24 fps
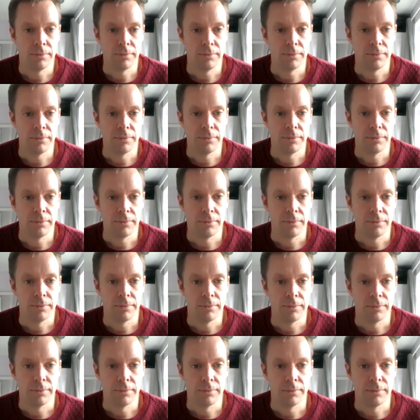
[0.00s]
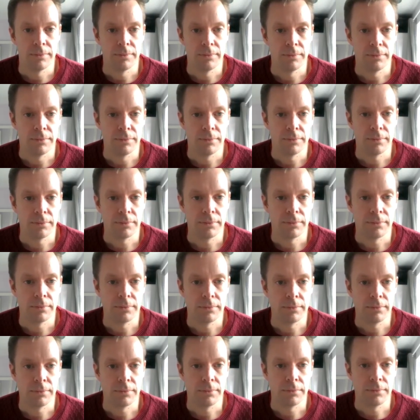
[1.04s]

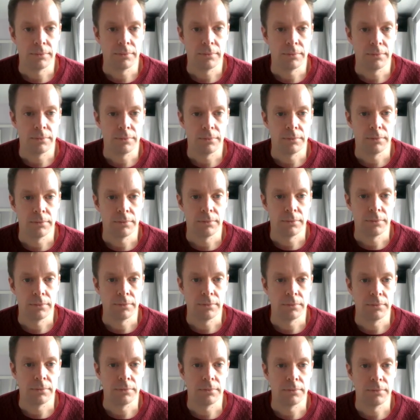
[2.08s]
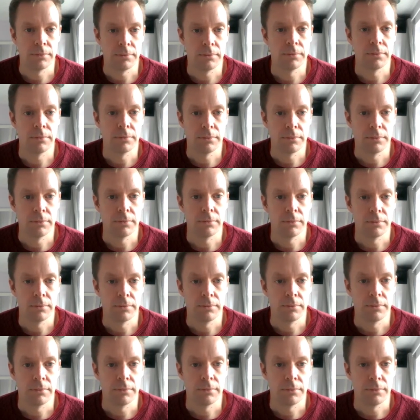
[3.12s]

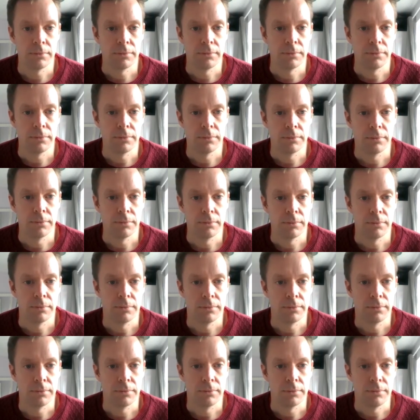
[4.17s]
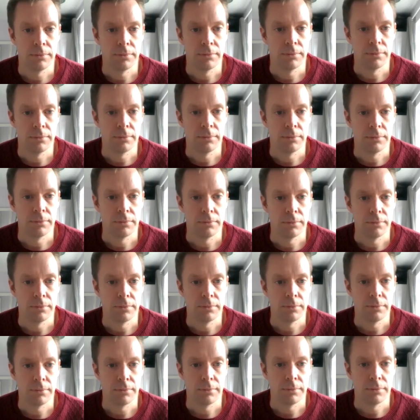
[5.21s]

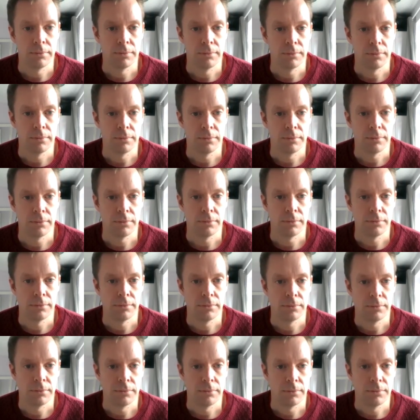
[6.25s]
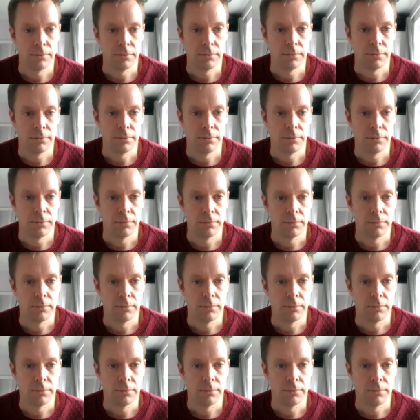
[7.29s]
(silent)